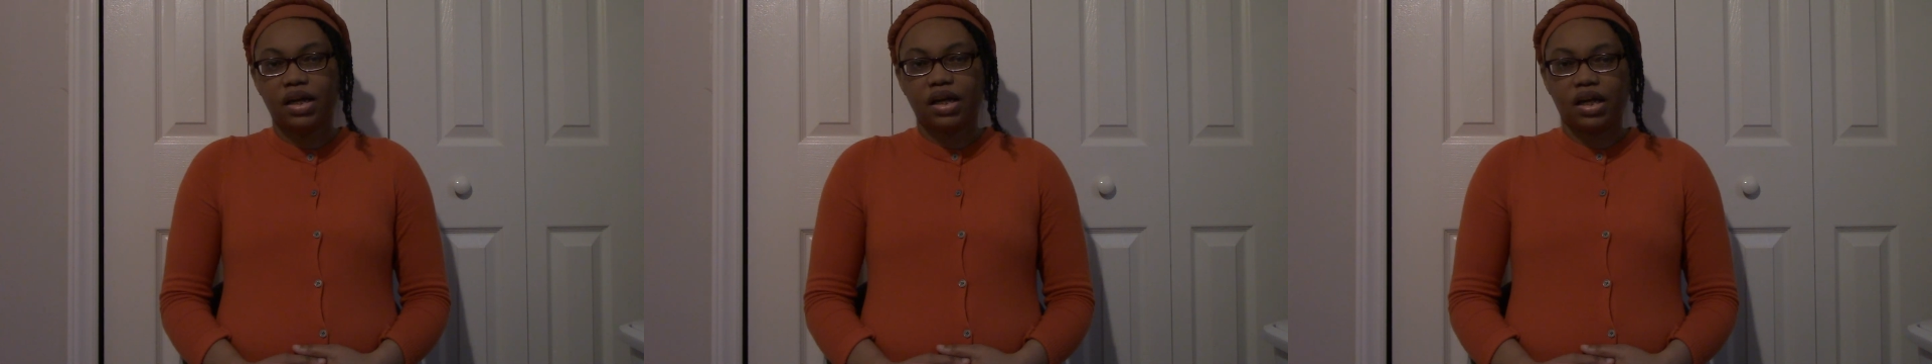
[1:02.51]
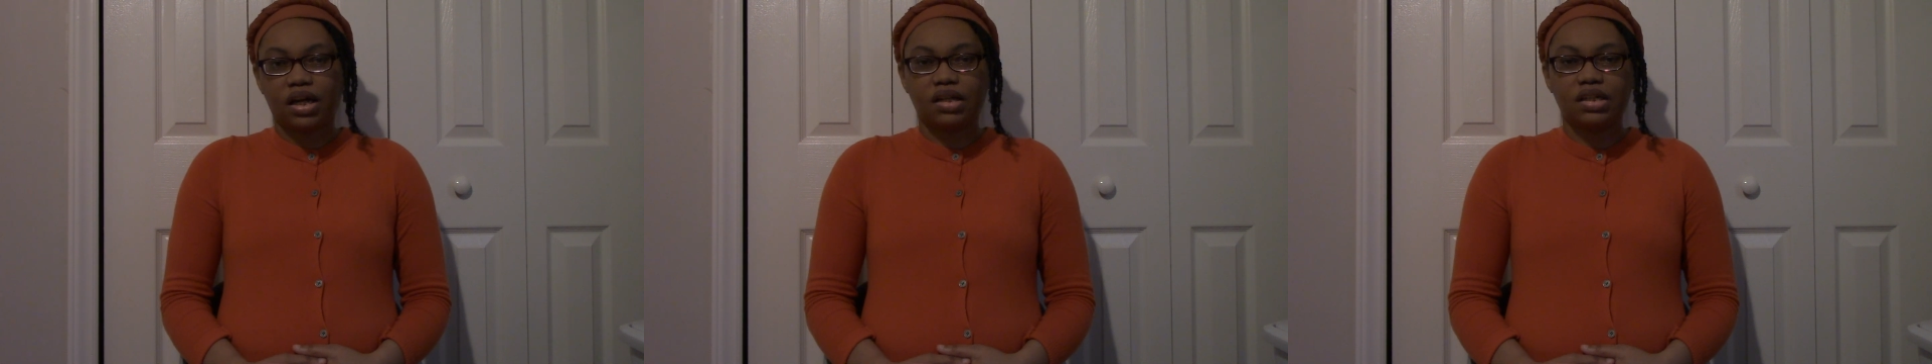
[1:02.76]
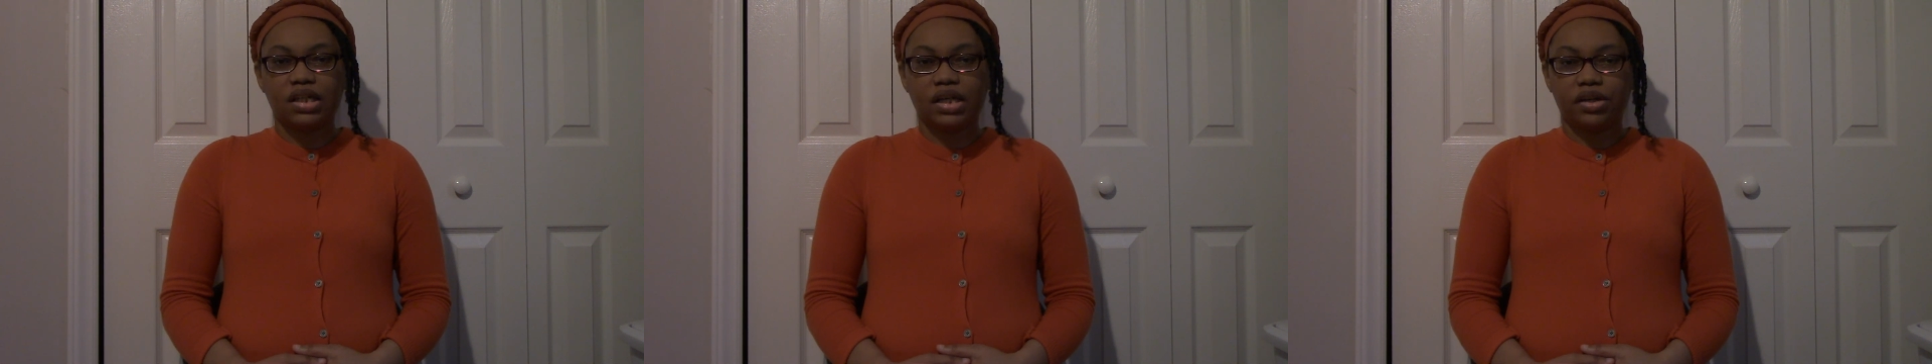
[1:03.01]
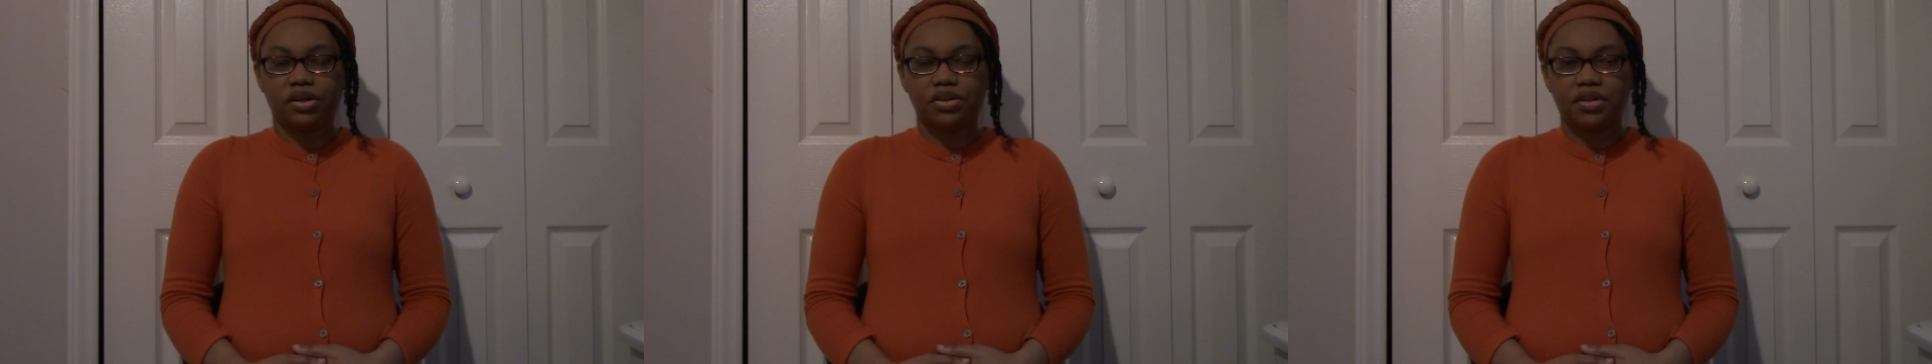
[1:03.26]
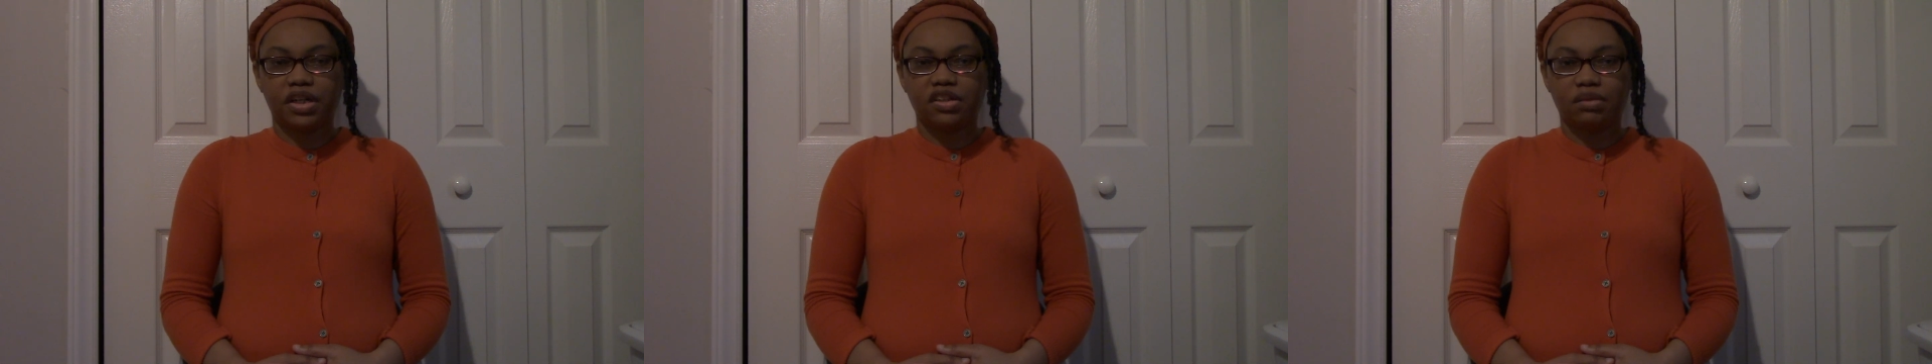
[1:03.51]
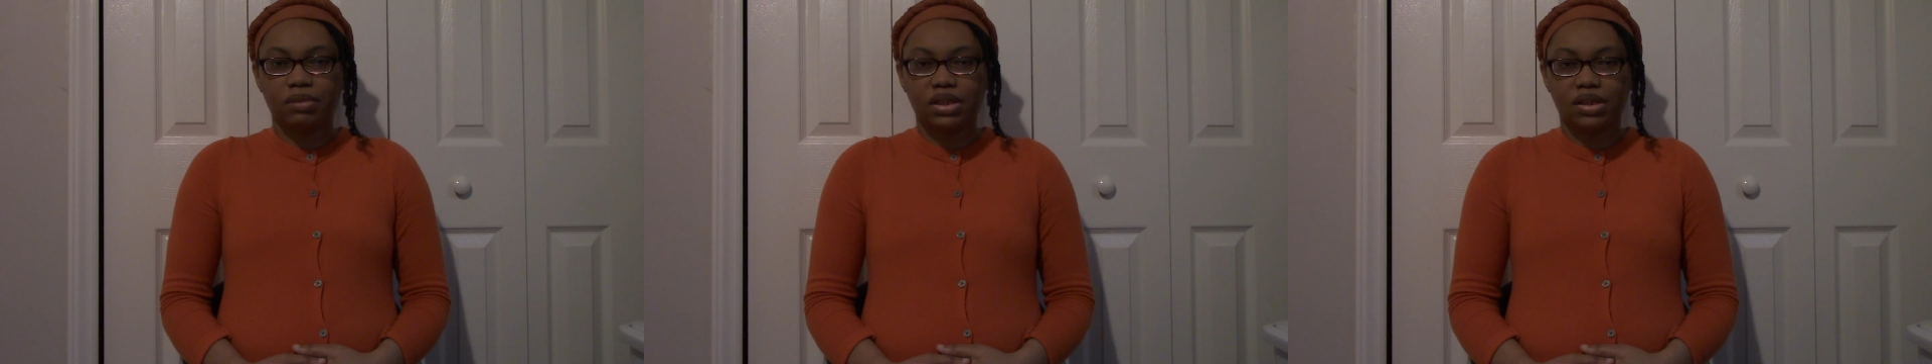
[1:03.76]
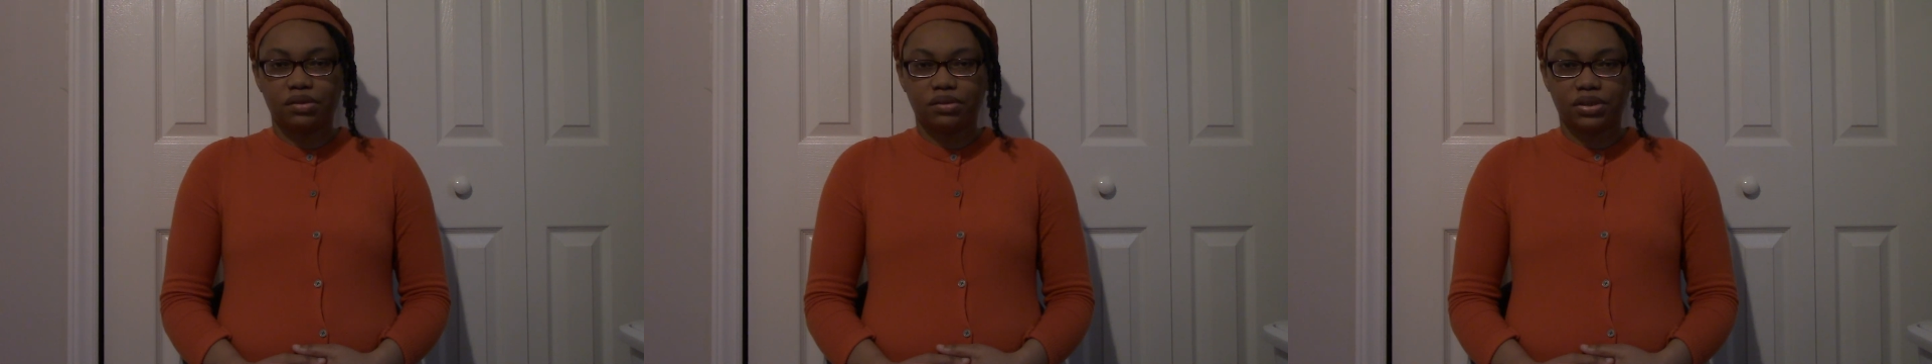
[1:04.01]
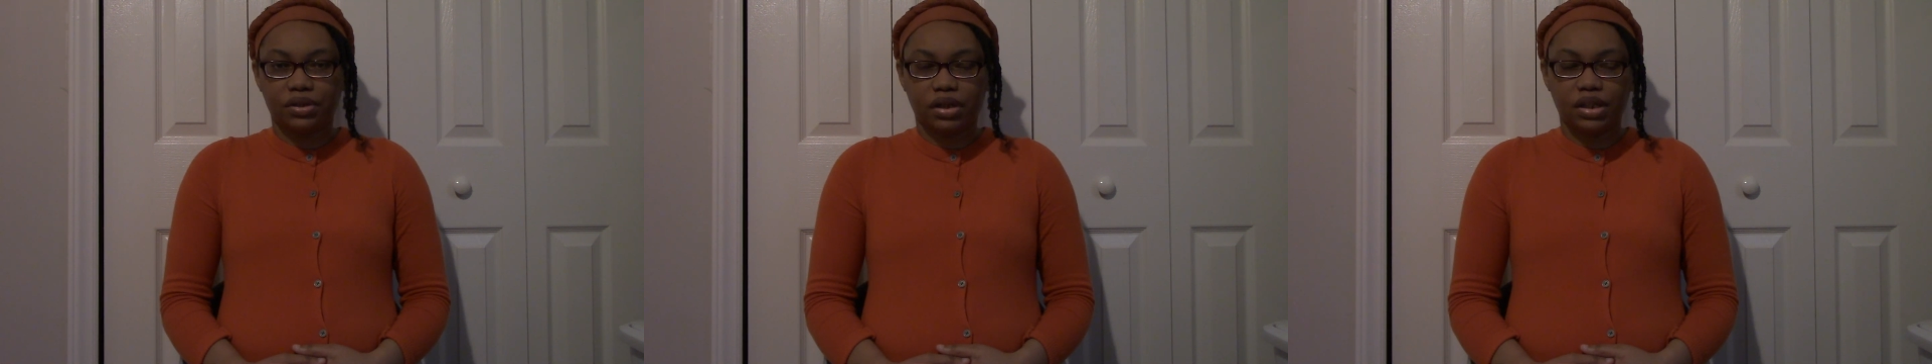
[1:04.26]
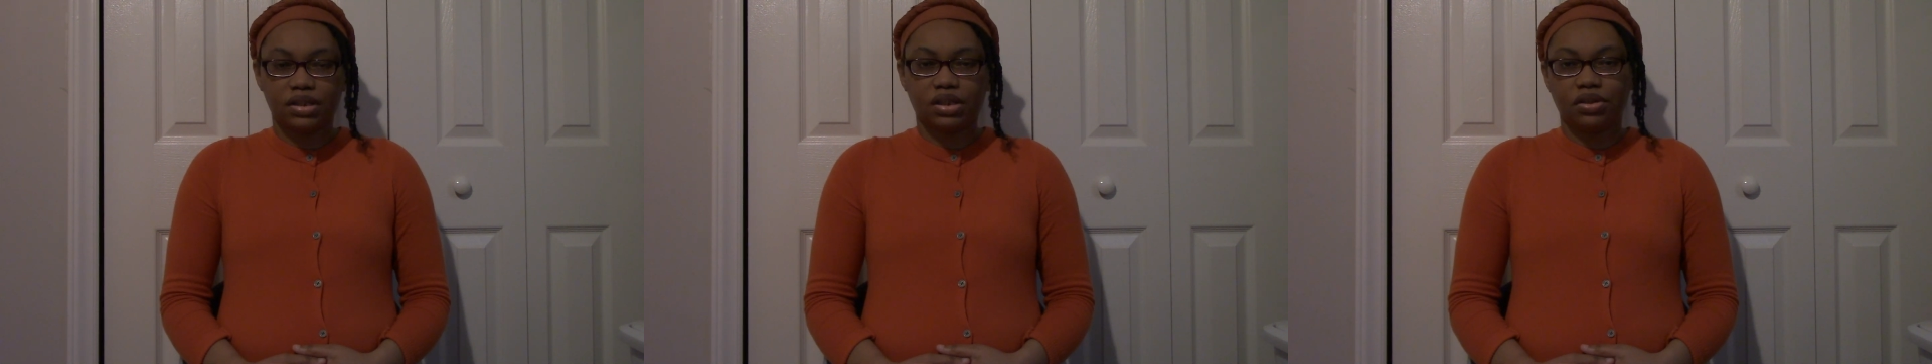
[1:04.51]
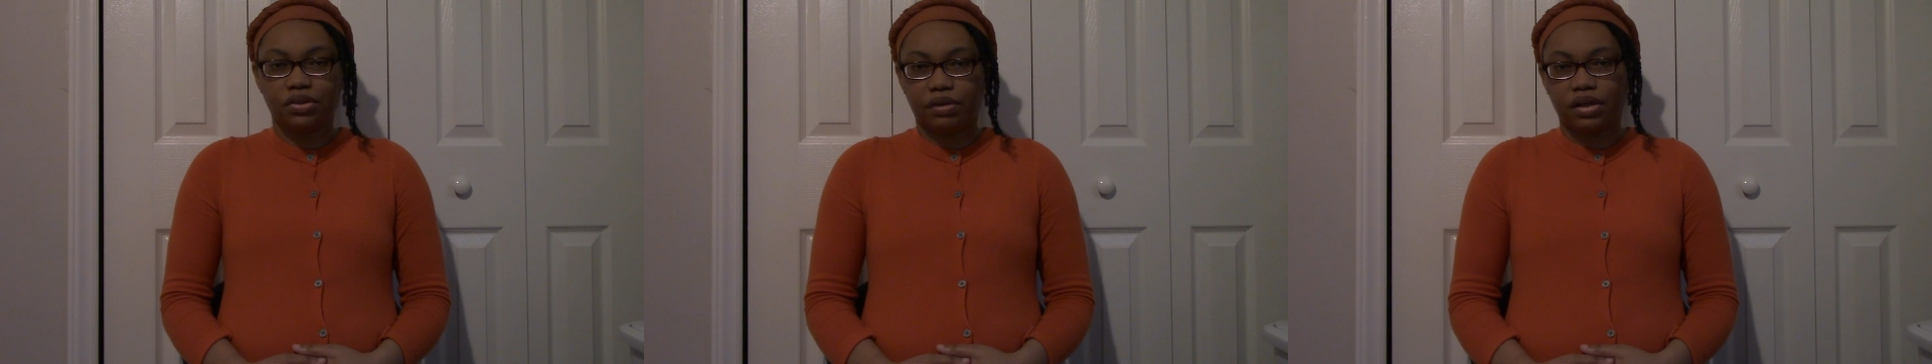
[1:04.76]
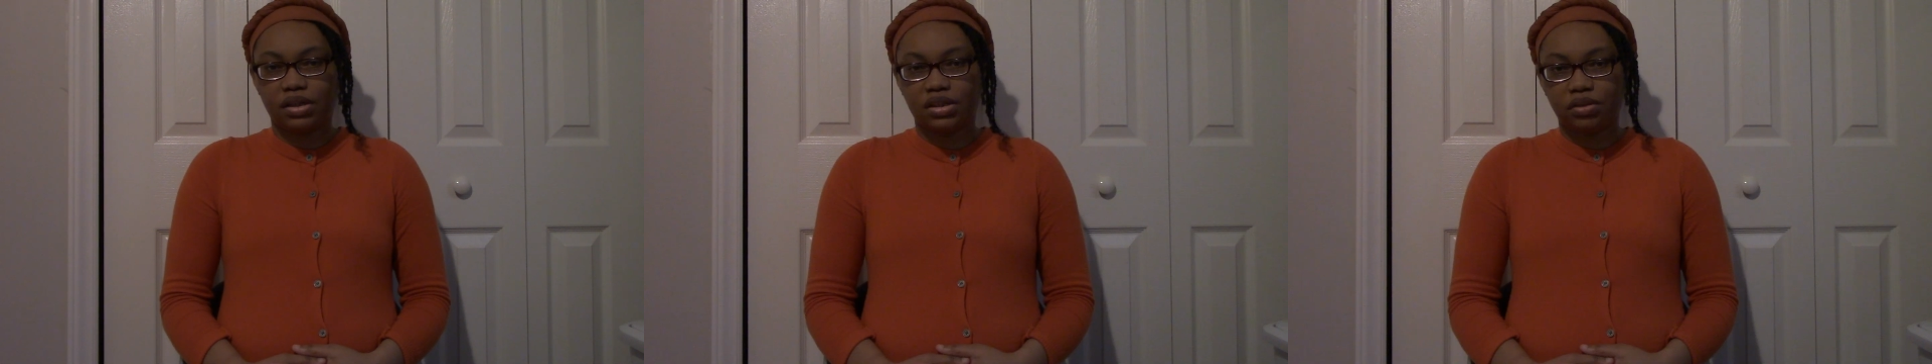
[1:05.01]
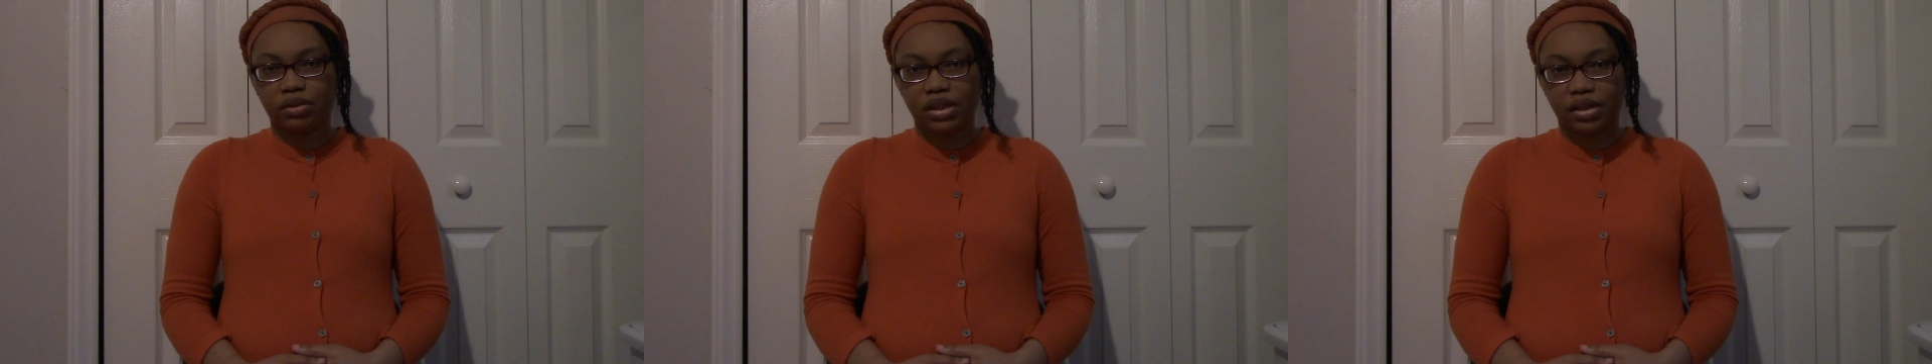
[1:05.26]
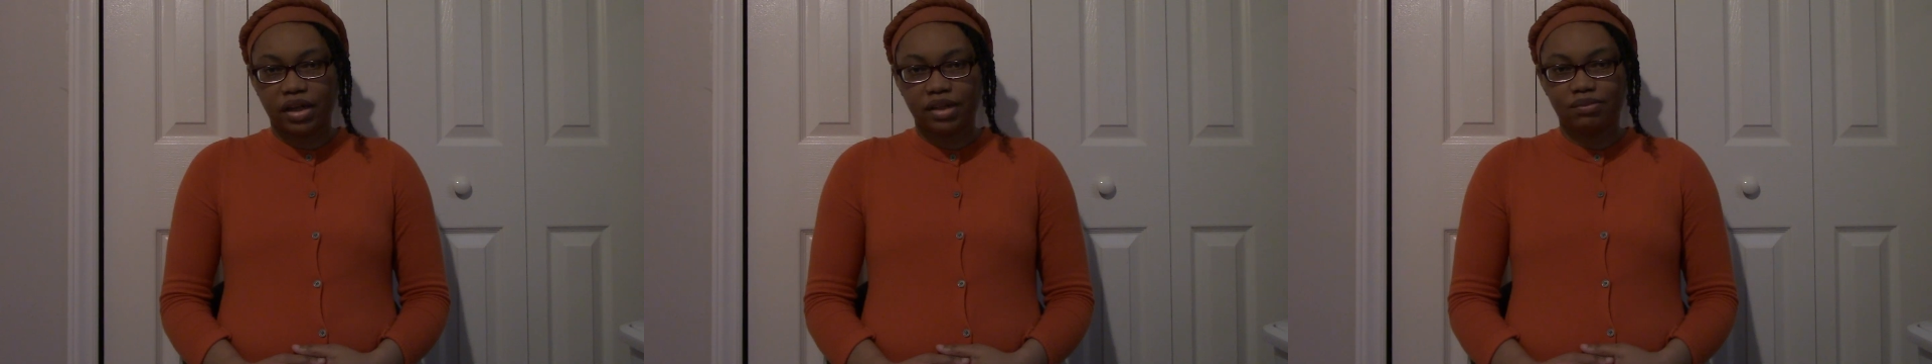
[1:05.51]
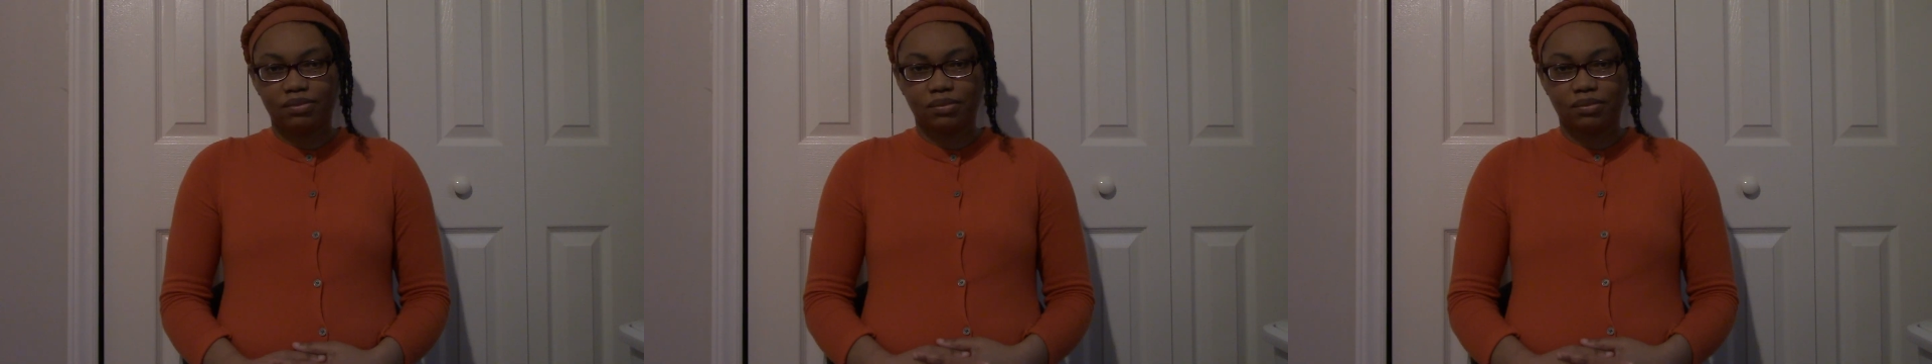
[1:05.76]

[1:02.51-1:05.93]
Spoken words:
and inner transformational journeys during a storyline.